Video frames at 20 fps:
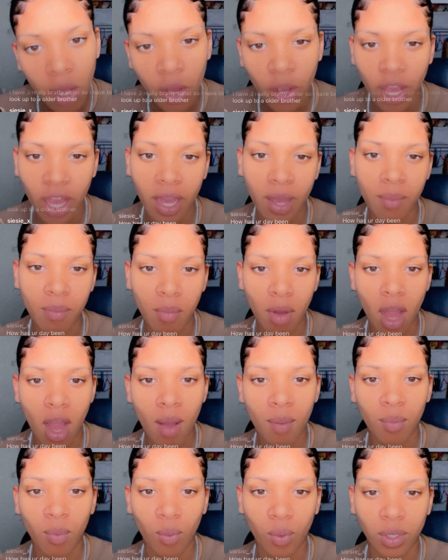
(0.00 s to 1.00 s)
Okay,
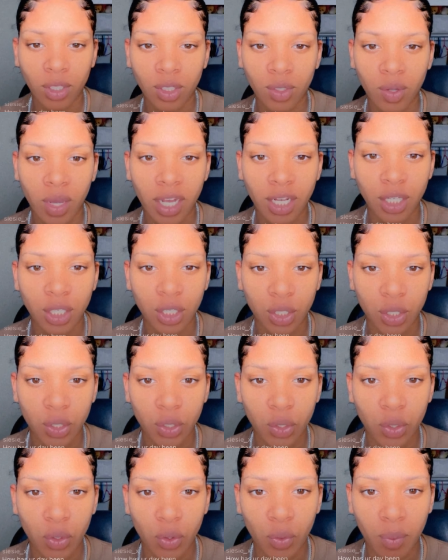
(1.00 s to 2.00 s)
mom, what do I
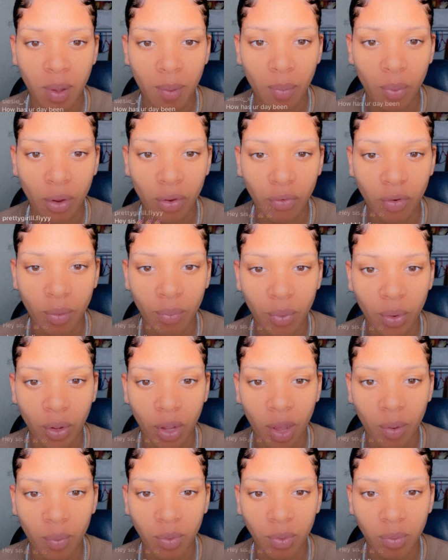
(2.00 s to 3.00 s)
do? My boyfriend
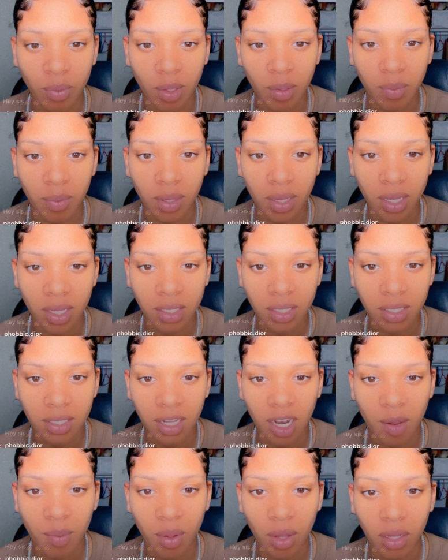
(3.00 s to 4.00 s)
broke up with me because he
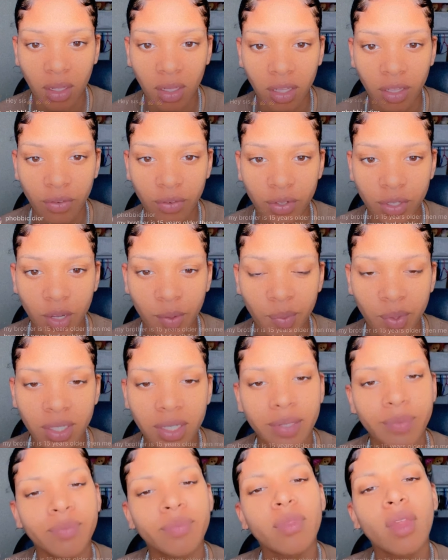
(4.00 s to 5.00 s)
said I'm ugly for some
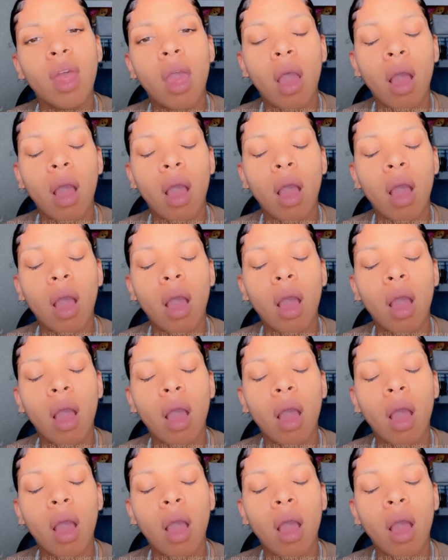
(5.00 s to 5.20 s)
reason.